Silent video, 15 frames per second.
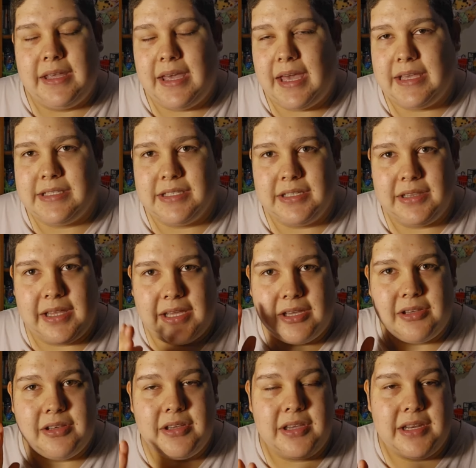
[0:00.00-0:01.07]
has a,
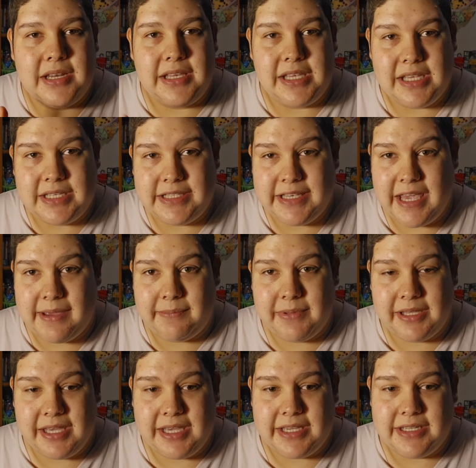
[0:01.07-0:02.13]
good, easy
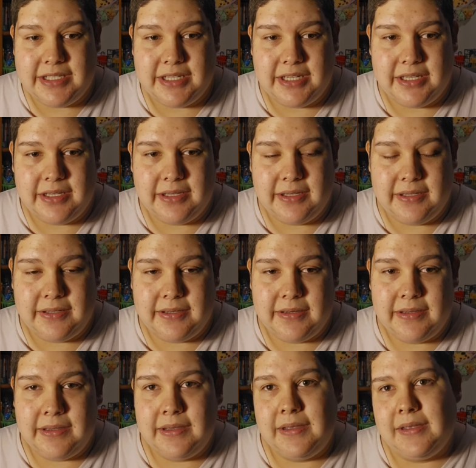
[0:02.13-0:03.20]
application.
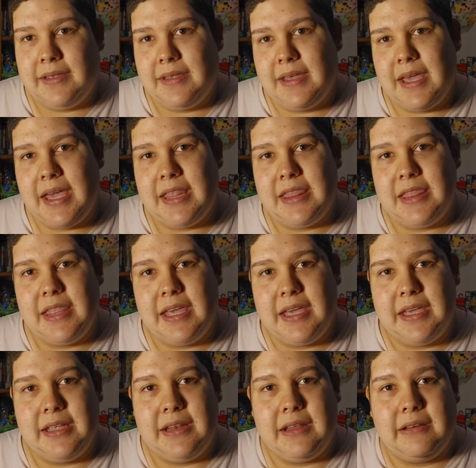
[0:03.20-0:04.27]
And
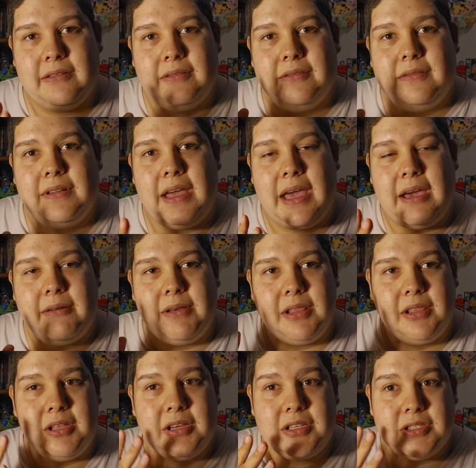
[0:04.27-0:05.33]
then, how
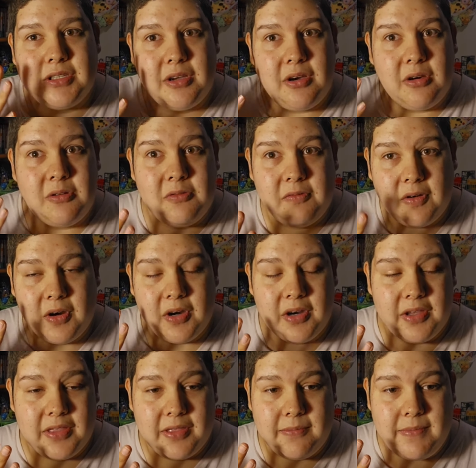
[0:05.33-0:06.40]
it looks
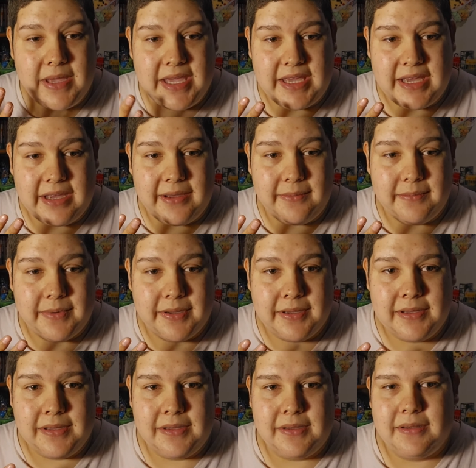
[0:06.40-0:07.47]
over the makeup.
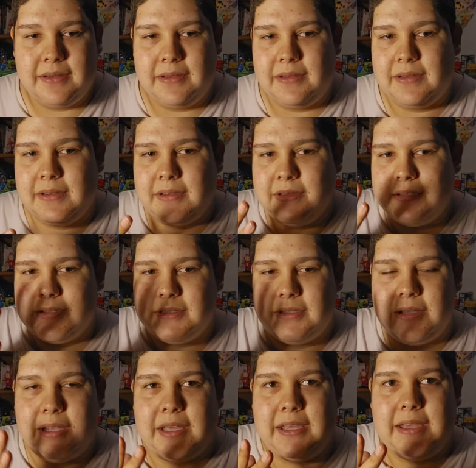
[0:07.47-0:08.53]

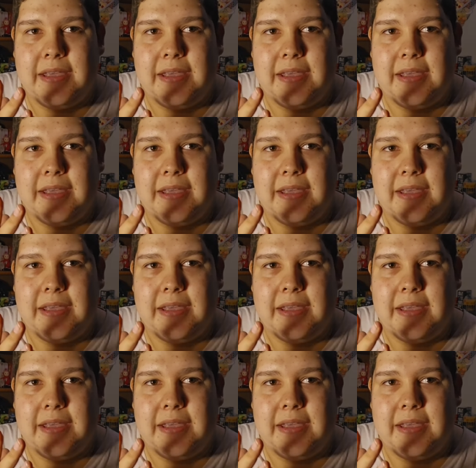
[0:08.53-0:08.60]
So,